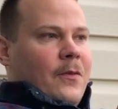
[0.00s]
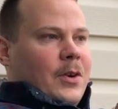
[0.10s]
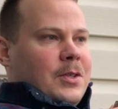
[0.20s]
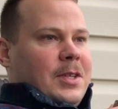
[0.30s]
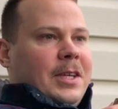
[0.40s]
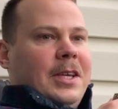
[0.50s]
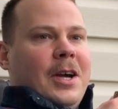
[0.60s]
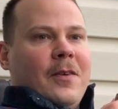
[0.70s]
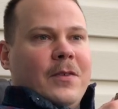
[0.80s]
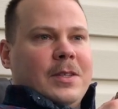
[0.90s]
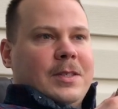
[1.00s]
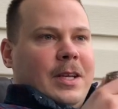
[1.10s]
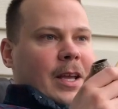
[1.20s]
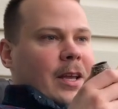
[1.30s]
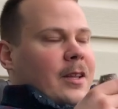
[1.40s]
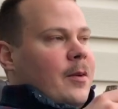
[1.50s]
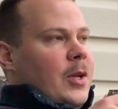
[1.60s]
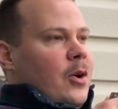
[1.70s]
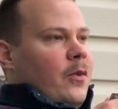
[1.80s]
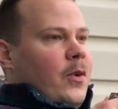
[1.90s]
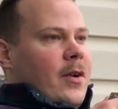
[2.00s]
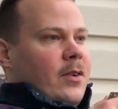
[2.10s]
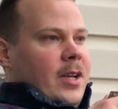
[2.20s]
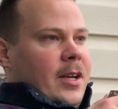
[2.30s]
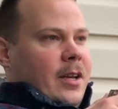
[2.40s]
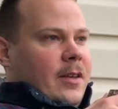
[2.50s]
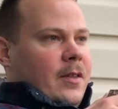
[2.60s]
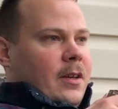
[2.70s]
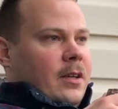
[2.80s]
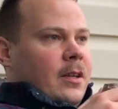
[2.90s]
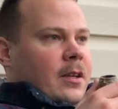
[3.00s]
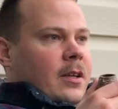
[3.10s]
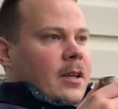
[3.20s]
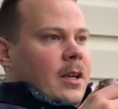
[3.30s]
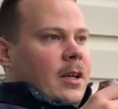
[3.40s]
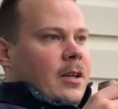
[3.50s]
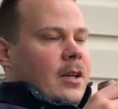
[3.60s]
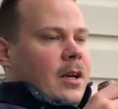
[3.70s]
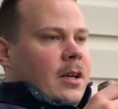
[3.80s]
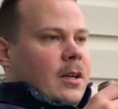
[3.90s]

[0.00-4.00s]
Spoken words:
First thing he offered said, hey, let me know if you ever need anything, and